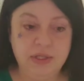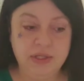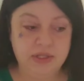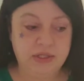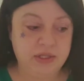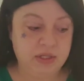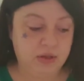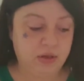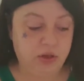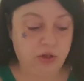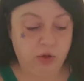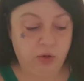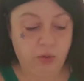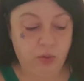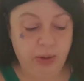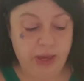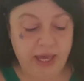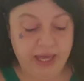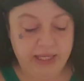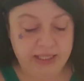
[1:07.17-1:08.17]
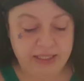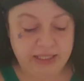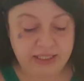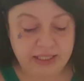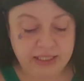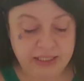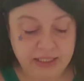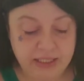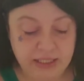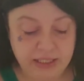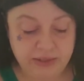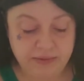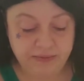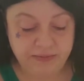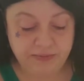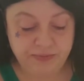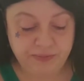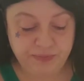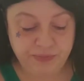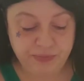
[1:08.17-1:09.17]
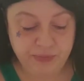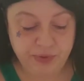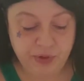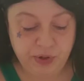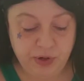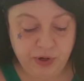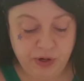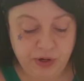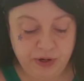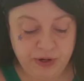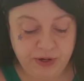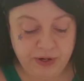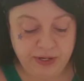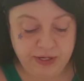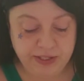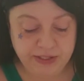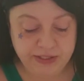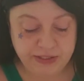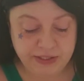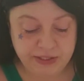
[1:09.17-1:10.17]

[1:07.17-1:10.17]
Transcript: it's a little wet. All right.